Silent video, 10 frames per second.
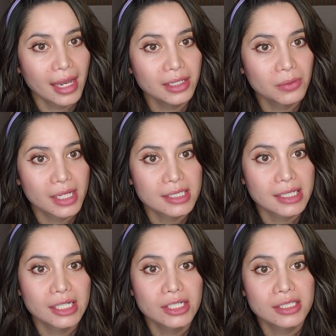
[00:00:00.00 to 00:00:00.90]
Anyways,
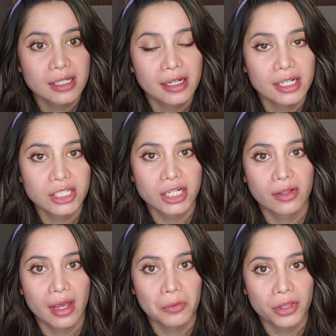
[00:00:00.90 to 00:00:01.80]
I just thought I'd share
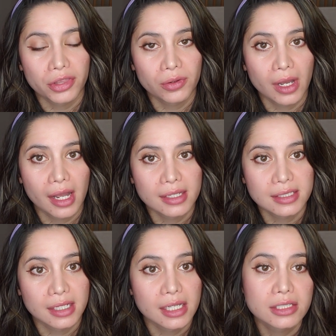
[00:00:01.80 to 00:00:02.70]
that with you
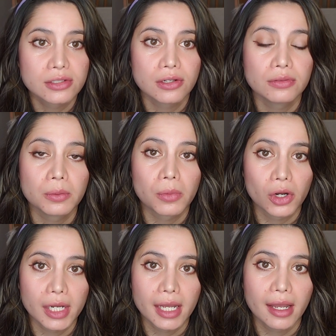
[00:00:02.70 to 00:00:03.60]
guys, the history of
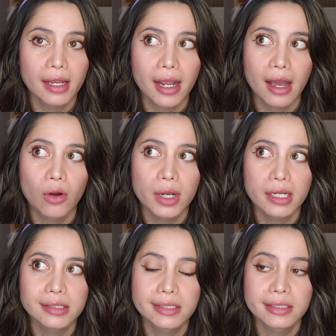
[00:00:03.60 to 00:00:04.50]
Lemuria and how
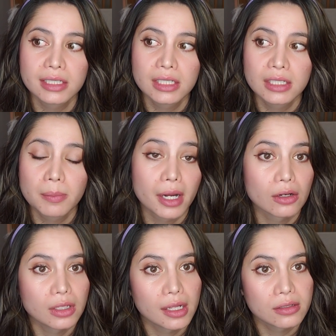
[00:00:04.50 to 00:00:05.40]
it
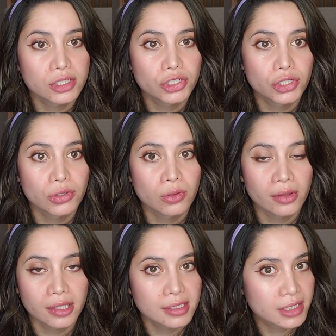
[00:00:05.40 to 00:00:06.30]
parallels to
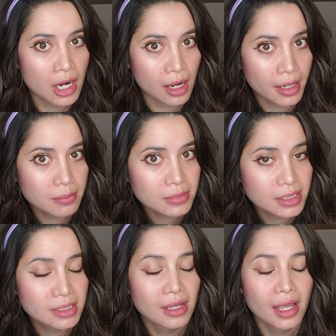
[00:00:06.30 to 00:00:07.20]
these
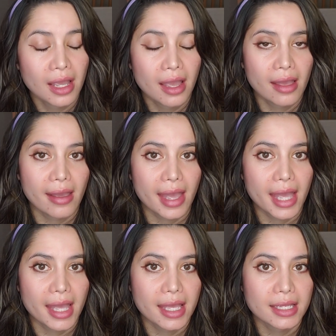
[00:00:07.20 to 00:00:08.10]
times.
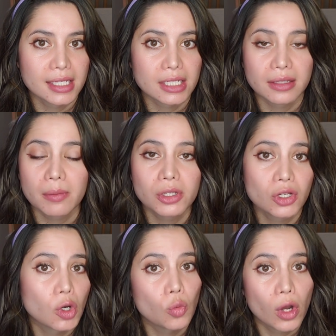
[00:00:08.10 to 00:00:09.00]
And let me
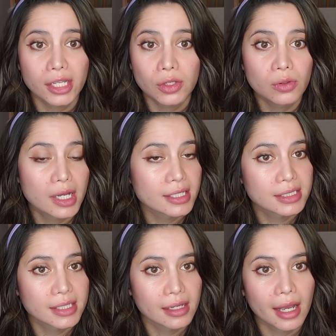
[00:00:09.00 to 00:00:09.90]
know what you
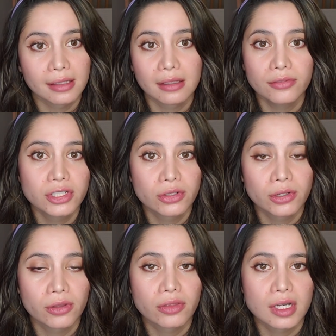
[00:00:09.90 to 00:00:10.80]
guys think. I'd love to know
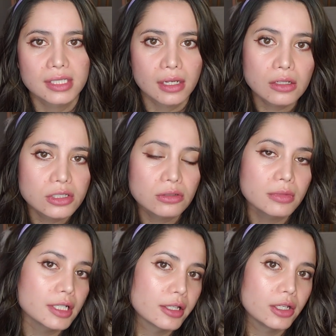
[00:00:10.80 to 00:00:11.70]
your thoughts. I also
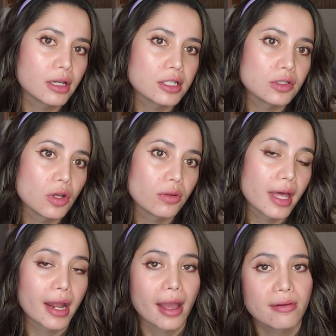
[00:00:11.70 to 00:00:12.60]
want to let you guys know
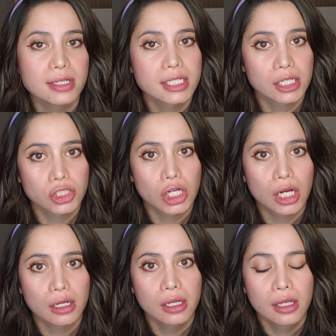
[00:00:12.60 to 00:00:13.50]
that I have a
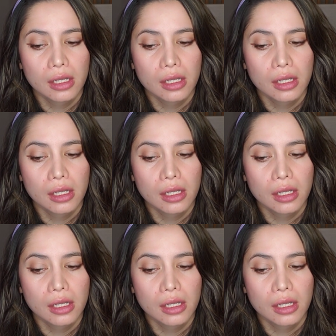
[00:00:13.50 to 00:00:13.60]
TikTok